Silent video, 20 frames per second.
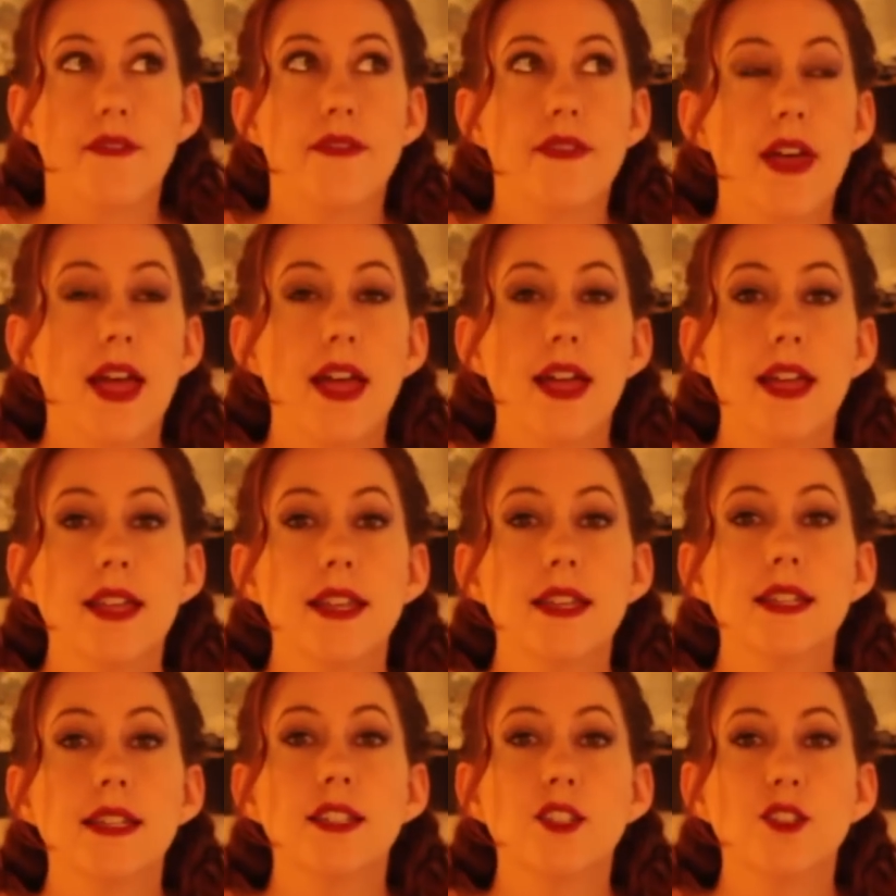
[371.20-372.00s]

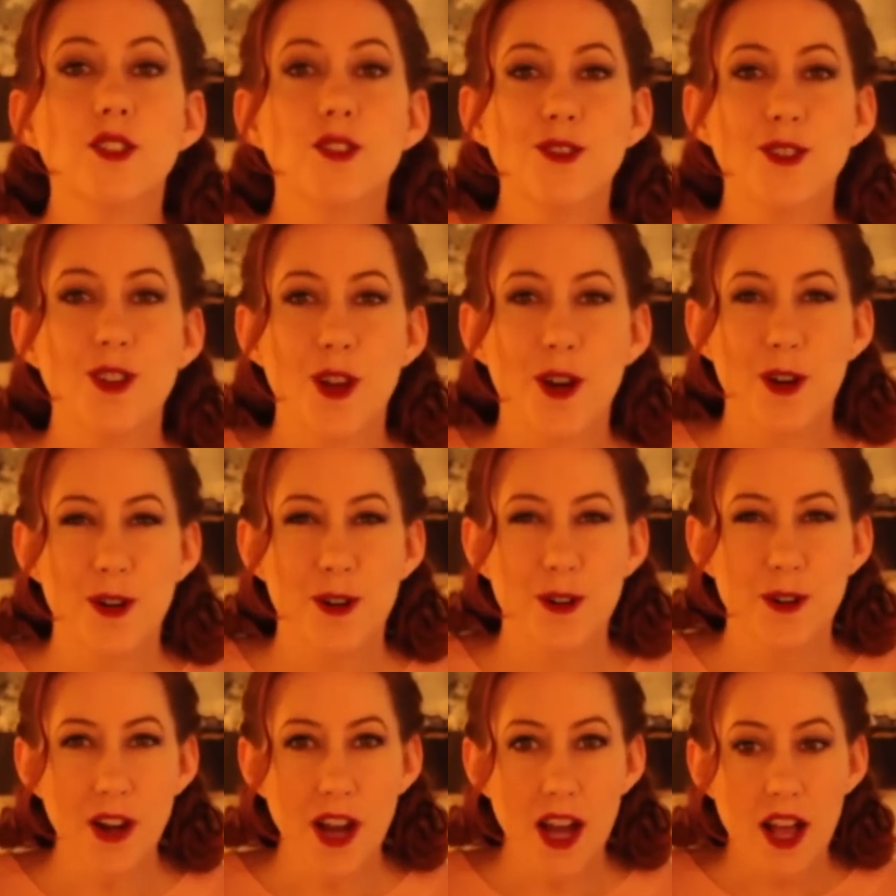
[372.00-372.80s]
Then you
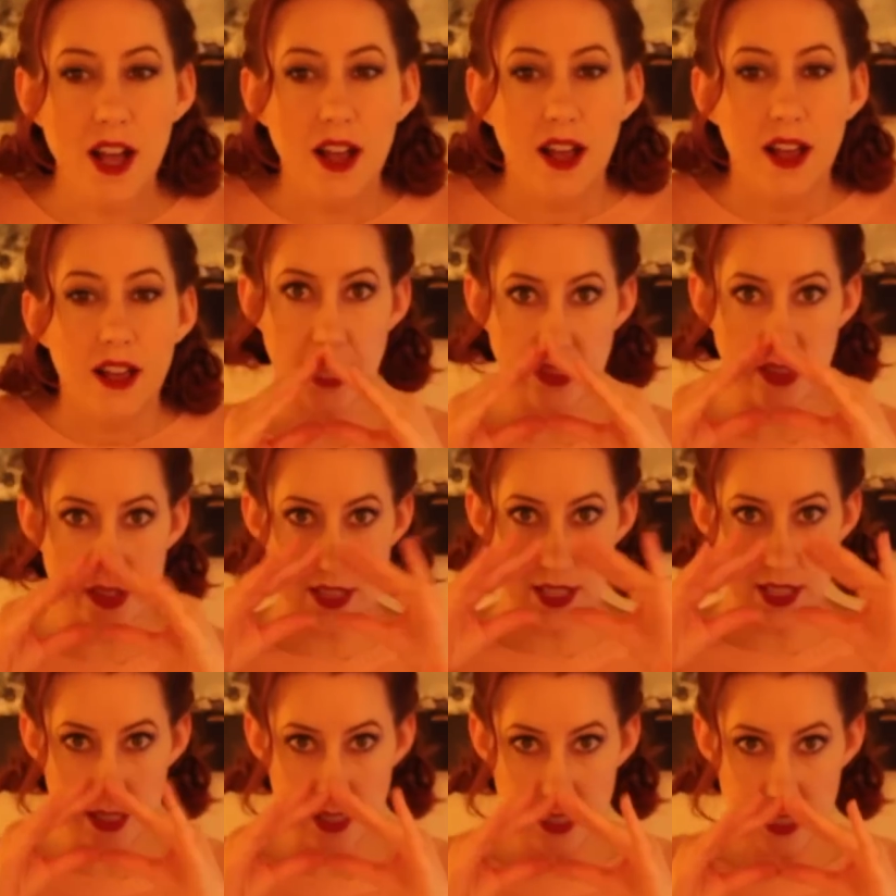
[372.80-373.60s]
know that the
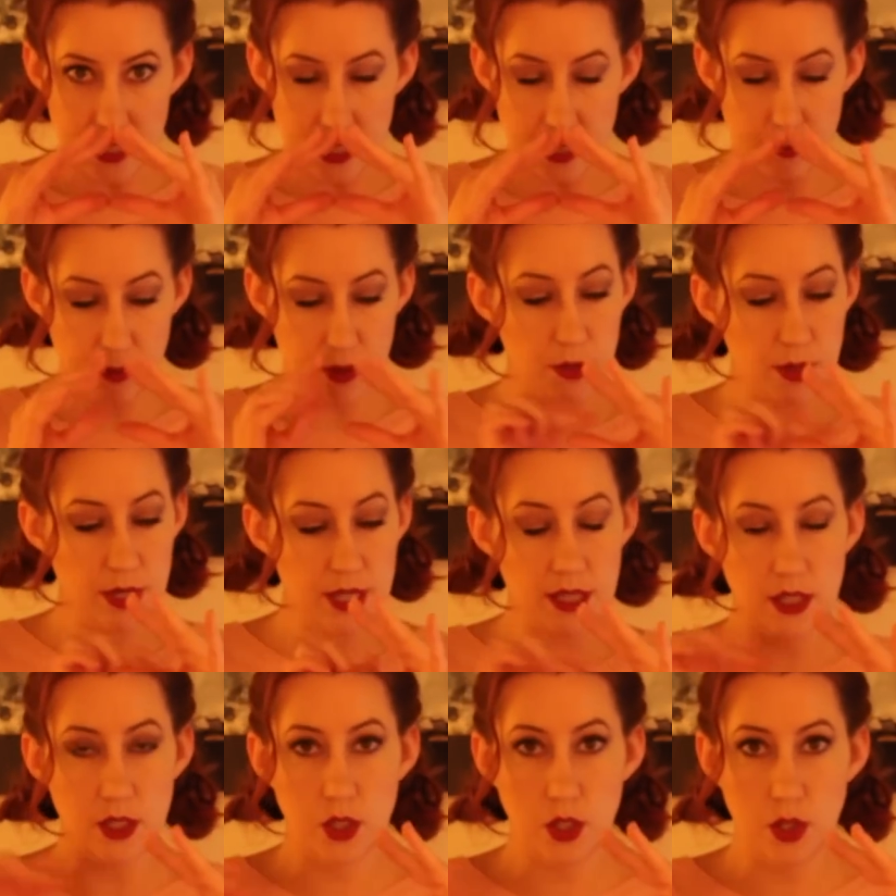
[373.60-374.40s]
distance
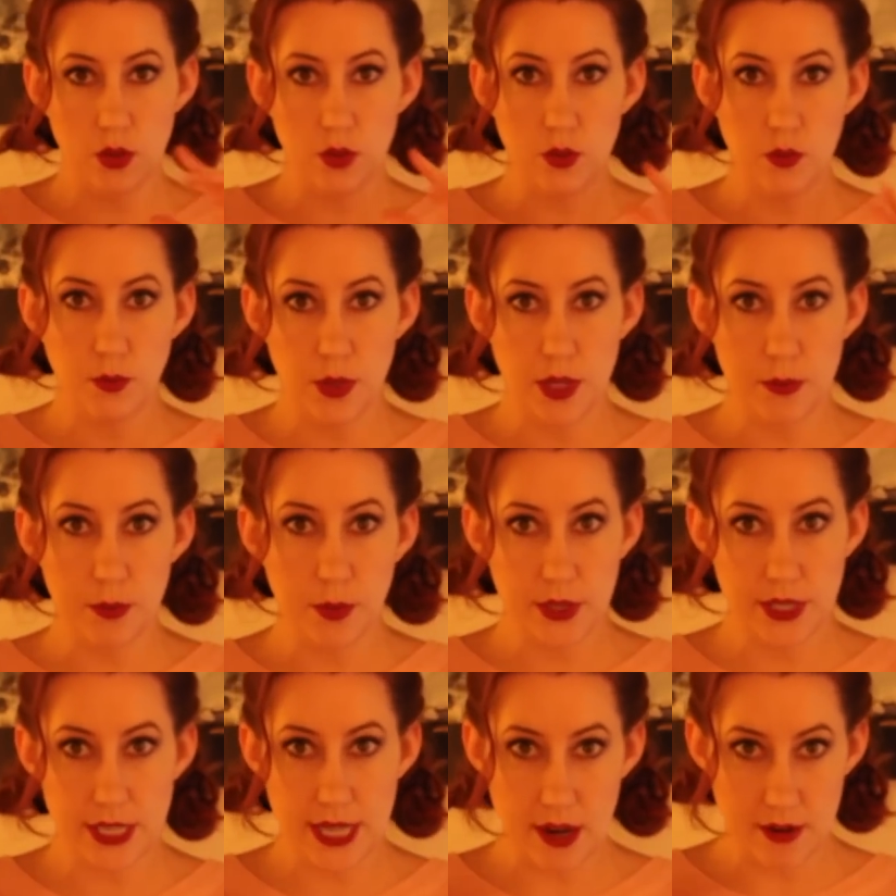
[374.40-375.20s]
between the two
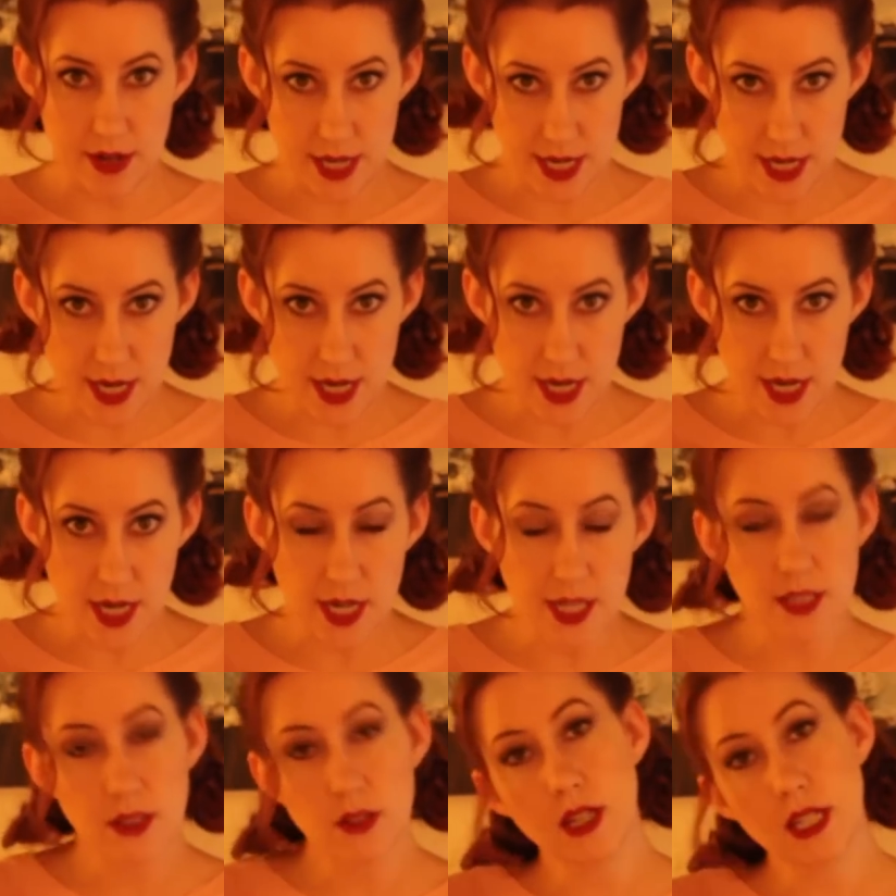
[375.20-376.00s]
people down here
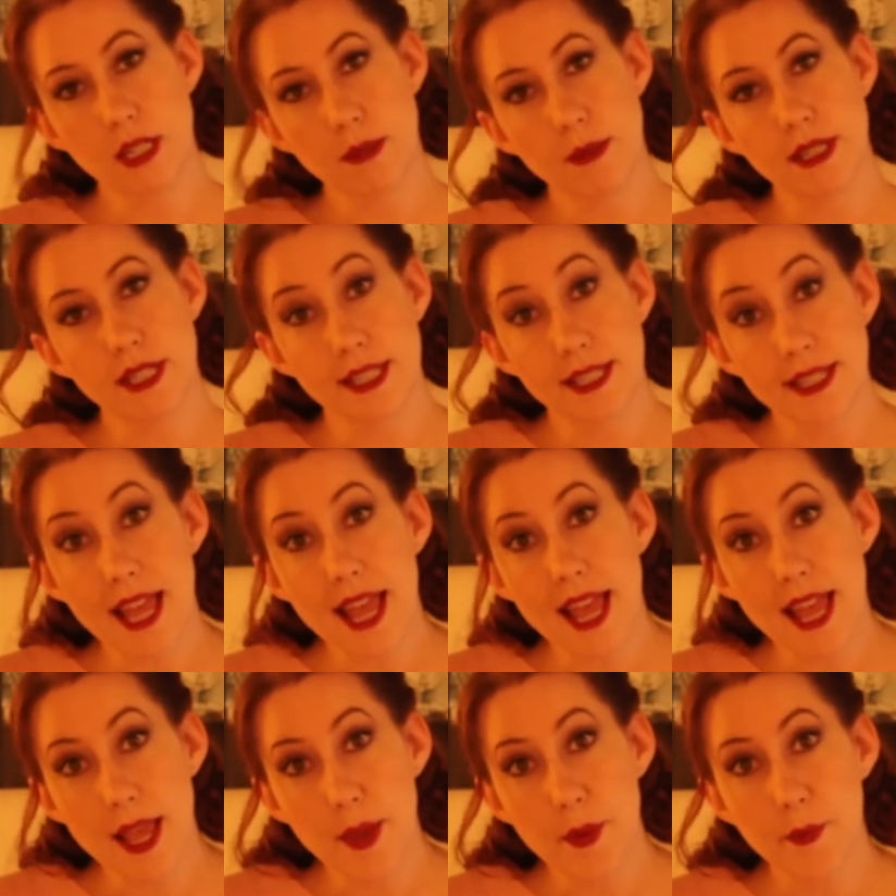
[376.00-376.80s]
is going to be the
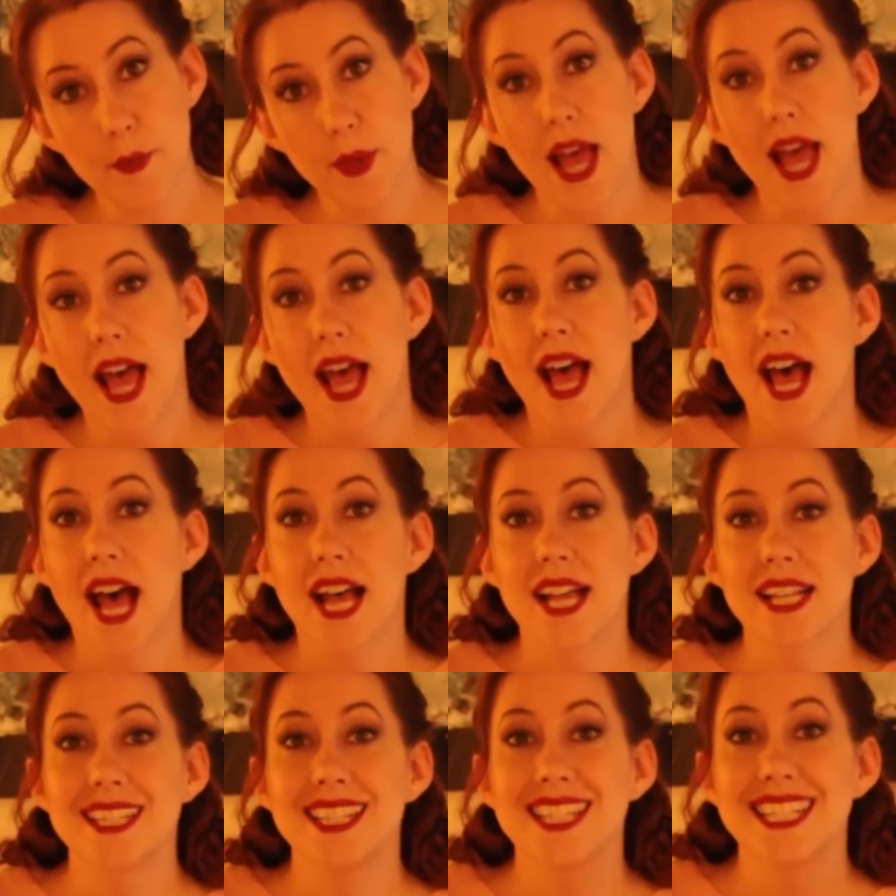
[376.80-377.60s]
same
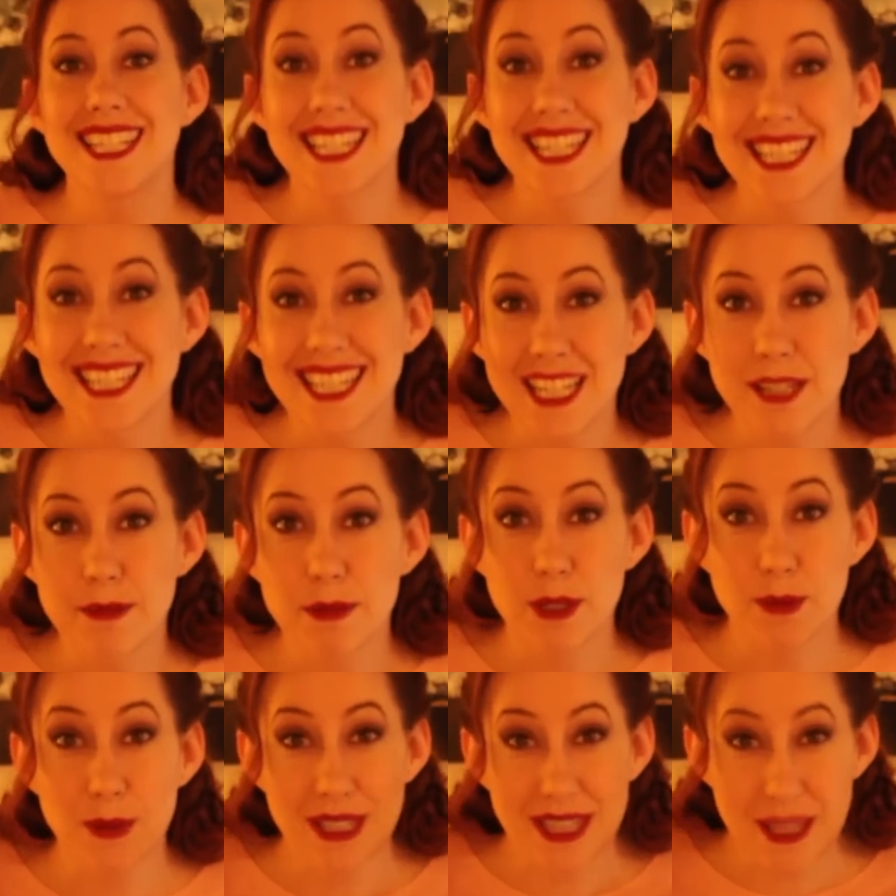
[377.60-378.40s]
as the distance
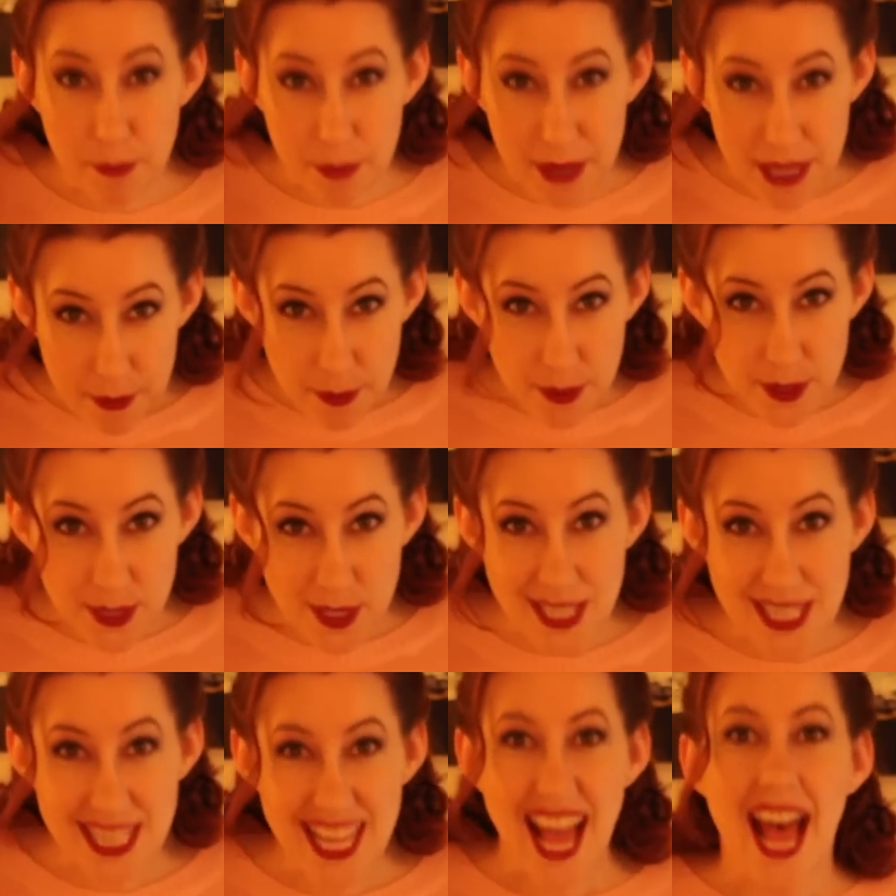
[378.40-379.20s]
between the
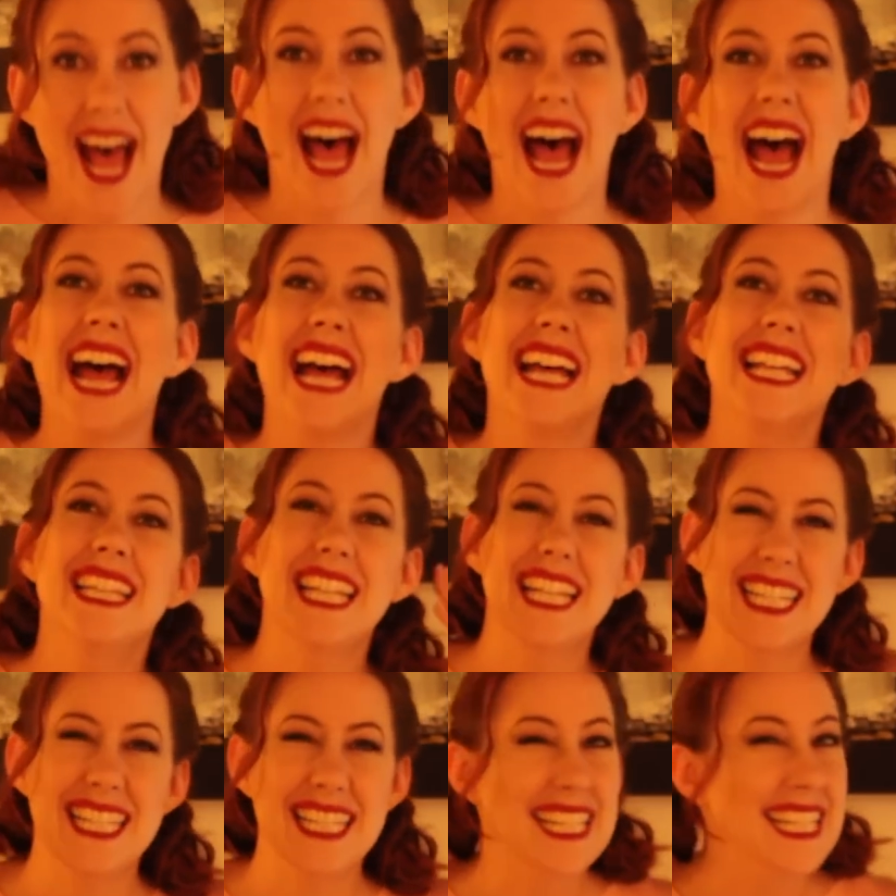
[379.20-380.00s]
peoples and
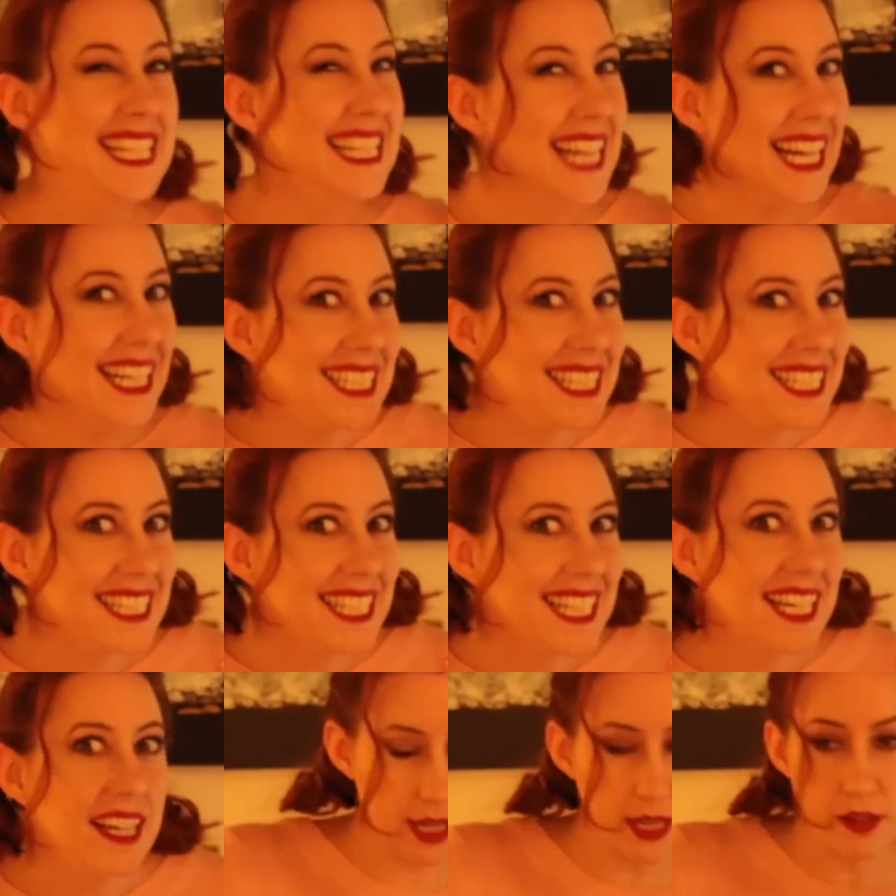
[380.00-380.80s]
the
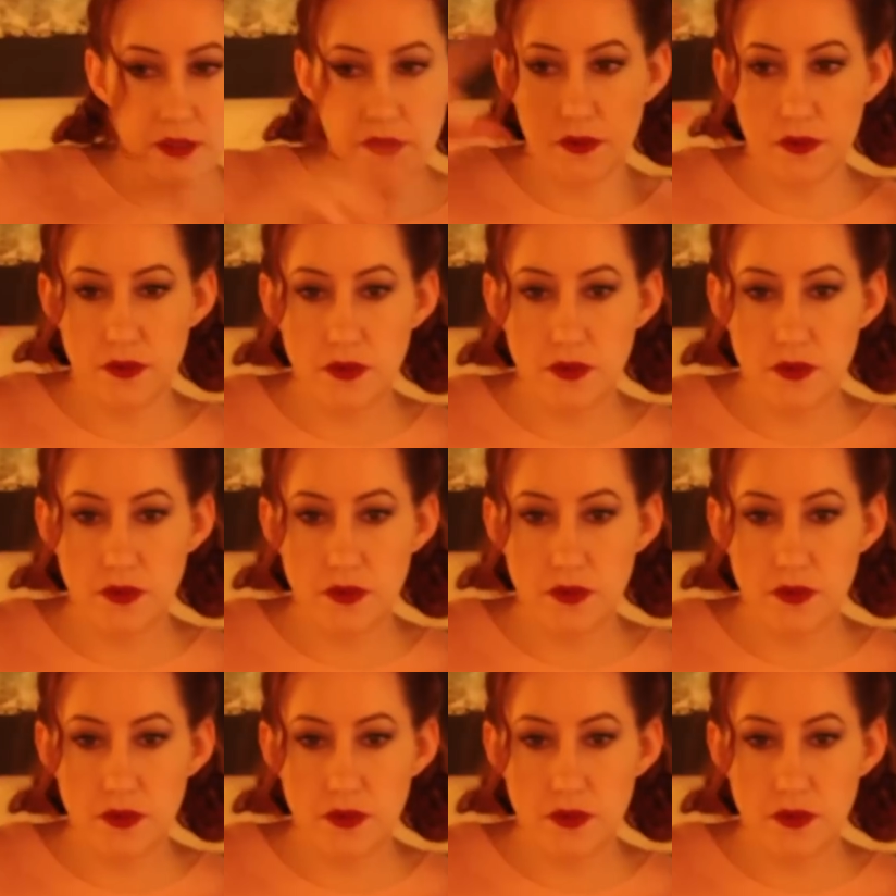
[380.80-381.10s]
sun. If